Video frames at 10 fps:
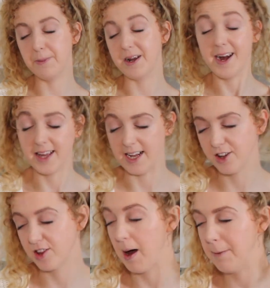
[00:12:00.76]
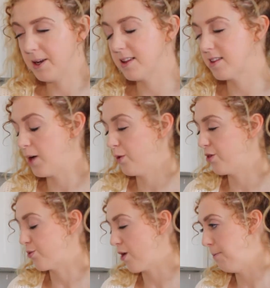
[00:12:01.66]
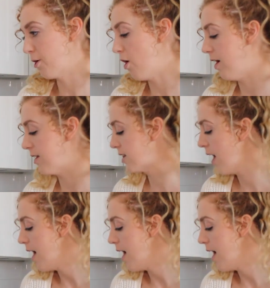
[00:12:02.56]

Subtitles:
but I can't. So I'm gonna stay with the raw pecans.